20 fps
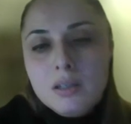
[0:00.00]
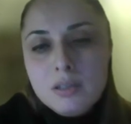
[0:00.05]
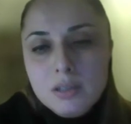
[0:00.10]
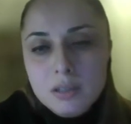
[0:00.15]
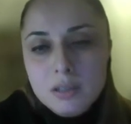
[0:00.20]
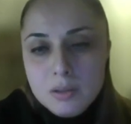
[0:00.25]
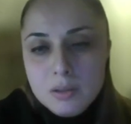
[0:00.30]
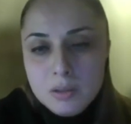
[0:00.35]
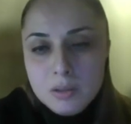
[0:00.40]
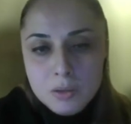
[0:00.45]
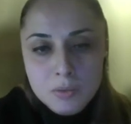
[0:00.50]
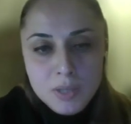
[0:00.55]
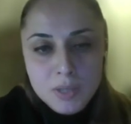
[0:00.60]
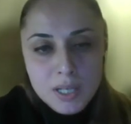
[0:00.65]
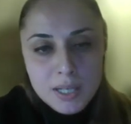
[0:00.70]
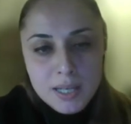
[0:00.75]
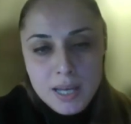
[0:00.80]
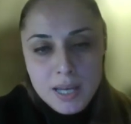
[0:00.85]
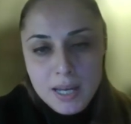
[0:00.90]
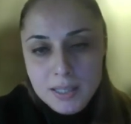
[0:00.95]
So
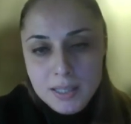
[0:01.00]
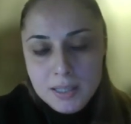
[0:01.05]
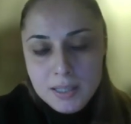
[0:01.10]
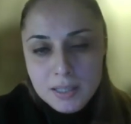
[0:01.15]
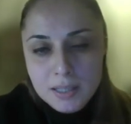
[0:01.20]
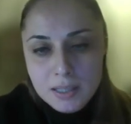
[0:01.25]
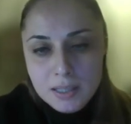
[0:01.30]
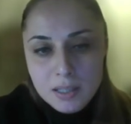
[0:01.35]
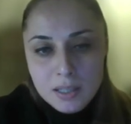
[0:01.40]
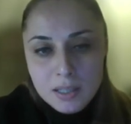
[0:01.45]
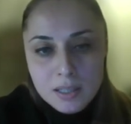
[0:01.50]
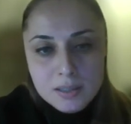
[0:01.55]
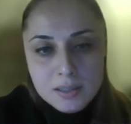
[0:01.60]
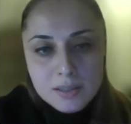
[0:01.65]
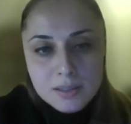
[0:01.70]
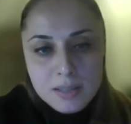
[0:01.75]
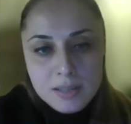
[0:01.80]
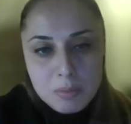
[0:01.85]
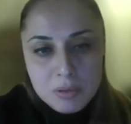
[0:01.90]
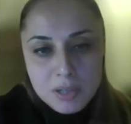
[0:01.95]
we again
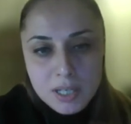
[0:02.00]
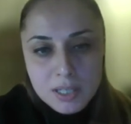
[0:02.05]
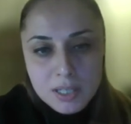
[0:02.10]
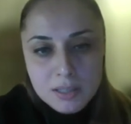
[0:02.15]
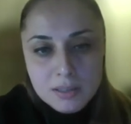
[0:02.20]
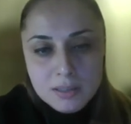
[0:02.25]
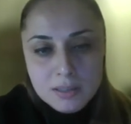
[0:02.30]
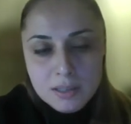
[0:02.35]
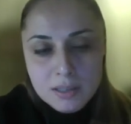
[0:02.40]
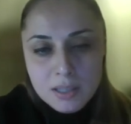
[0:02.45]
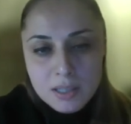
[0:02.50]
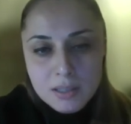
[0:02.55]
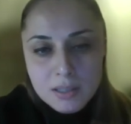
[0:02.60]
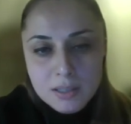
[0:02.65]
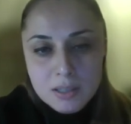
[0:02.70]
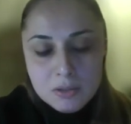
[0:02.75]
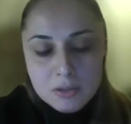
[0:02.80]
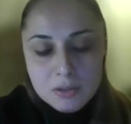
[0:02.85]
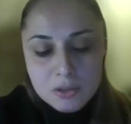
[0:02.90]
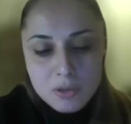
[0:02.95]
separate
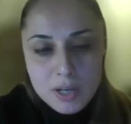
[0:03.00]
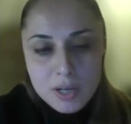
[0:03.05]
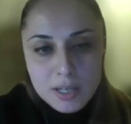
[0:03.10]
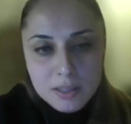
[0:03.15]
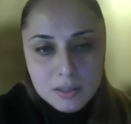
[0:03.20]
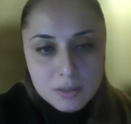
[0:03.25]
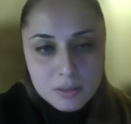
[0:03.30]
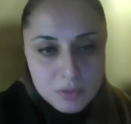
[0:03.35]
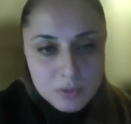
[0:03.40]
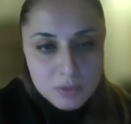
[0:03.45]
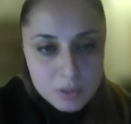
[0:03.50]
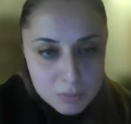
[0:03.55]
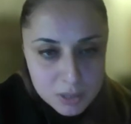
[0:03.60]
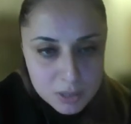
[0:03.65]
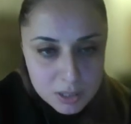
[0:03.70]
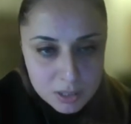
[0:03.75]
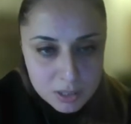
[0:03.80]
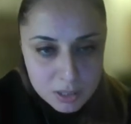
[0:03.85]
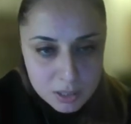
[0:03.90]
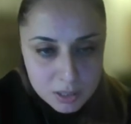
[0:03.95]
the constraints
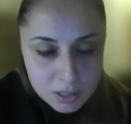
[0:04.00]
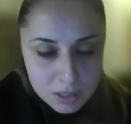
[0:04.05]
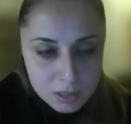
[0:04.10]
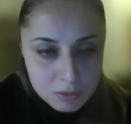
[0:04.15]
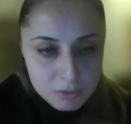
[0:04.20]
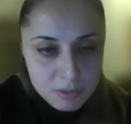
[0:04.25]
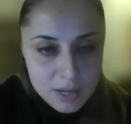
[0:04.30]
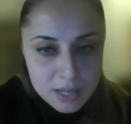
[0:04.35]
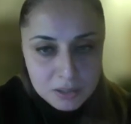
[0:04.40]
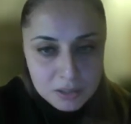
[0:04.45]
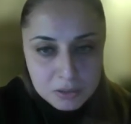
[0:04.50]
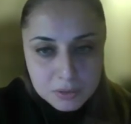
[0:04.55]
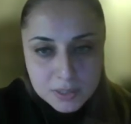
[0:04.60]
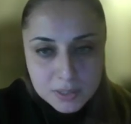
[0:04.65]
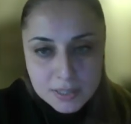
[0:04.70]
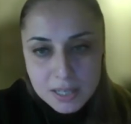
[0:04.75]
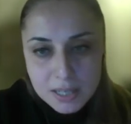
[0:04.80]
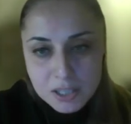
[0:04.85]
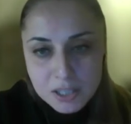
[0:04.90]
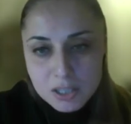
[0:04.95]
from the
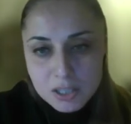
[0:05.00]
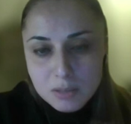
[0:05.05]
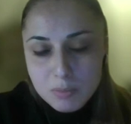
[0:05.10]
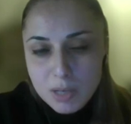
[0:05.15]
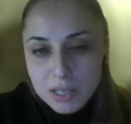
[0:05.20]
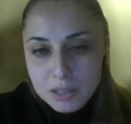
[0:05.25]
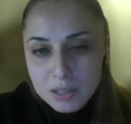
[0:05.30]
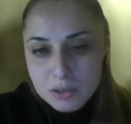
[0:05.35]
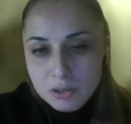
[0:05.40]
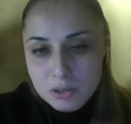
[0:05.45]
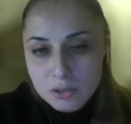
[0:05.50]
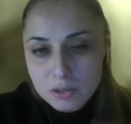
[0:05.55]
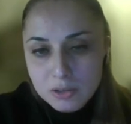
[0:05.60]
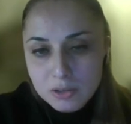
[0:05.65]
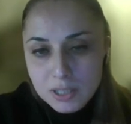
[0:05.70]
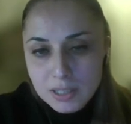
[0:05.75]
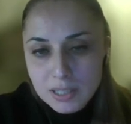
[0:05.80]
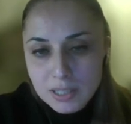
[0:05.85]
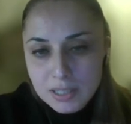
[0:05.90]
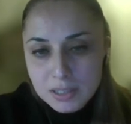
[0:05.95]
factorization by
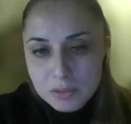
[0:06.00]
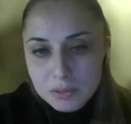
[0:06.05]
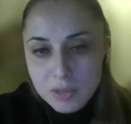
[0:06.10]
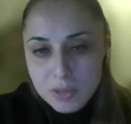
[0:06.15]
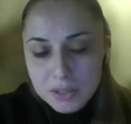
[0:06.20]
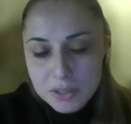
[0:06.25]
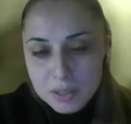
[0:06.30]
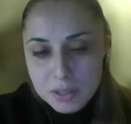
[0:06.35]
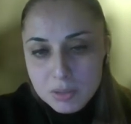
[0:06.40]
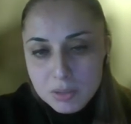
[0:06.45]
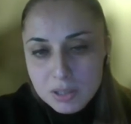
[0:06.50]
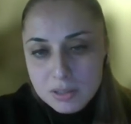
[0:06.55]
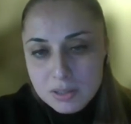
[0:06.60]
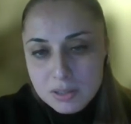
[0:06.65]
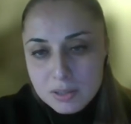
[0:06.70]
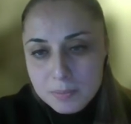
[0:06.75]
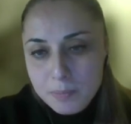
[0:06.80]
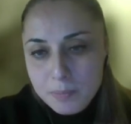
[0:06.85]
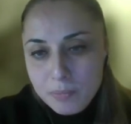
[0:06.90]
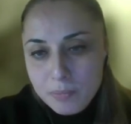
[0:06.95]
introducing these
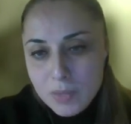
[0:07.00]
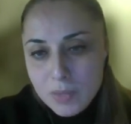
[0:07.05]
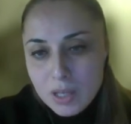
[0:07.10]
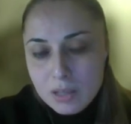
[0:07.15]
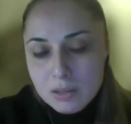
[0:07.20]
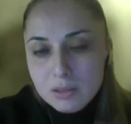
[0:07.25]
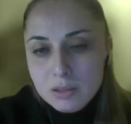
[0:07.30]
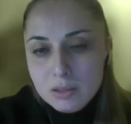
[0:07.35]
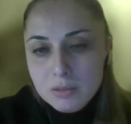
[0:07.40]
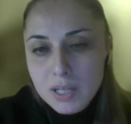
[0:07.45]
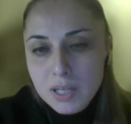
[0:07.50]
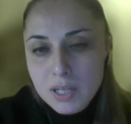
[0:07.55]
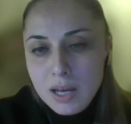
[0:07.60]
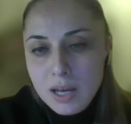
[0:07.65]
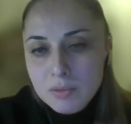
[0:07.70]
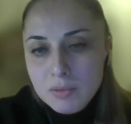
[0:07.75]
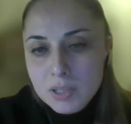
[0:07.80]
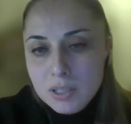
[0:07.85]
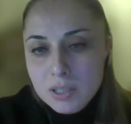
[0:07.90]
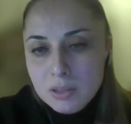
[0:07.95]
variables. So we
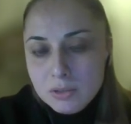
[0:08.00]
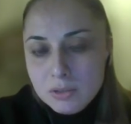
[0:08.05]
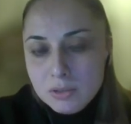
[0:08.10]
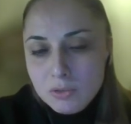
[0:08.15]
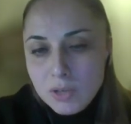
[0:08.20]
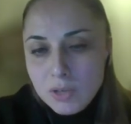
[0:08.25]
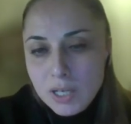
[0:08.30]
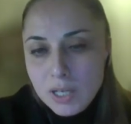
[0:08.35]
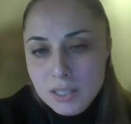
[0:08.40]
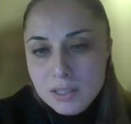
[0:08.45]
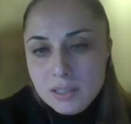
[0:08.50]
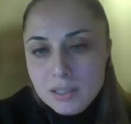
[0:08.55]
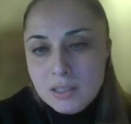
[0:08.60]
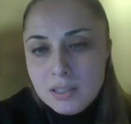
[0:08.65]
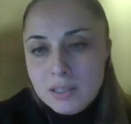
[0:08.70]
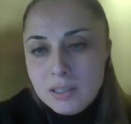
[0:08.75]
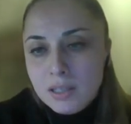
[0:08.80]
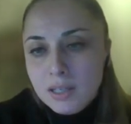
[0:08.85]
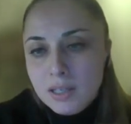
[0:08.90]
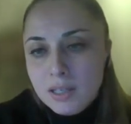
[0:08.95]
have the constraint
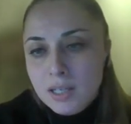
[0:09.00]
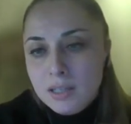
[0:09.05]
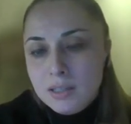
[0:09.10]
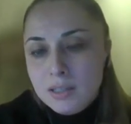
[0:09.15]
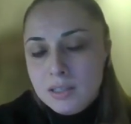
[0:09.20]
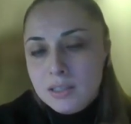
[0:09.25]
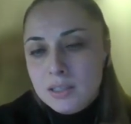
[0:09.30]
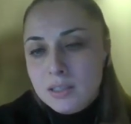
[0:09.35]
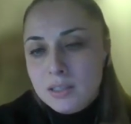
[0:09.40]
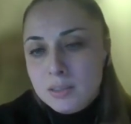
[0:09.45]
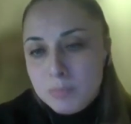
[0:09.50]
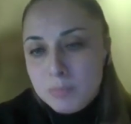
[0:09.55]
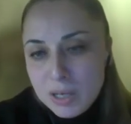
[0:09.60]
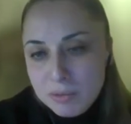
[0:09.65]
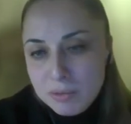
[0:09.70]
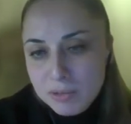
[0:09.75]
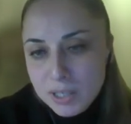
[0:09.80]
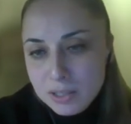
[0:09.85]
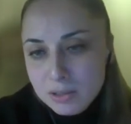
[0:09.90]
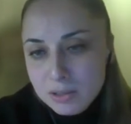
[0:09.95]
and the
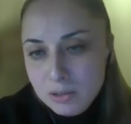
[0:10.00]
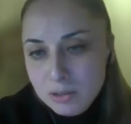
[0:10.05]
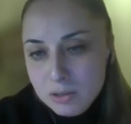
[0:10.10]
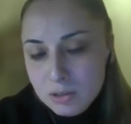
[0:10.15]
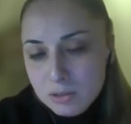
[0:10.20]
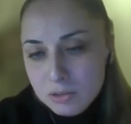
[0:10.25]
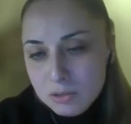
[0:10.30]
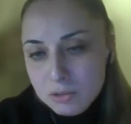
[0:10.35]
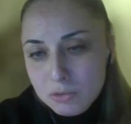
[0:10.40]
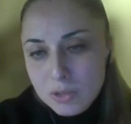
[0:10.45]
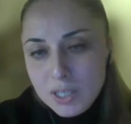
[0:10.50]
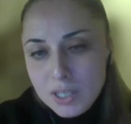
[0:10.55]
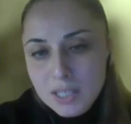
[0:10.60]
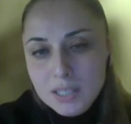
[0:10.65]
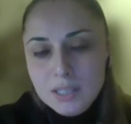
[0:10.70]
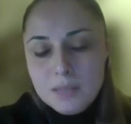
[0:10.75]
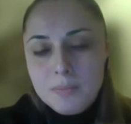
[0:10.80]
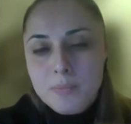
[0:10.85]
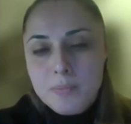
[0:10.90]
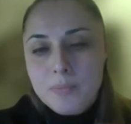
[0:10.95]
PARAFAC2
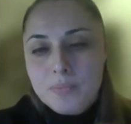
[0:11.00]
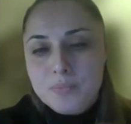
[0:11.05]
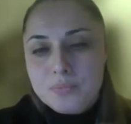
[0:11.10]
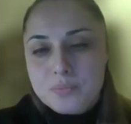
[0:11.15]
constraint.